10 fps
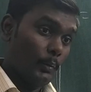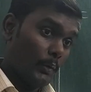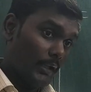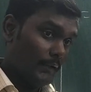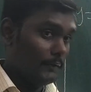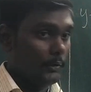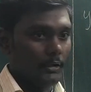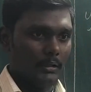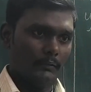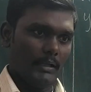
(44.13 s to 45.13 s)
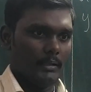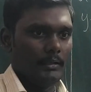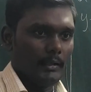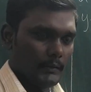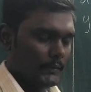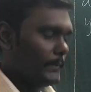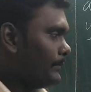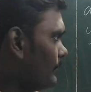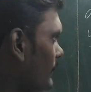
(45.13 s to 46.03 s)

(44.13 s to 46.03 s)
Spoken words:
While solving, yes.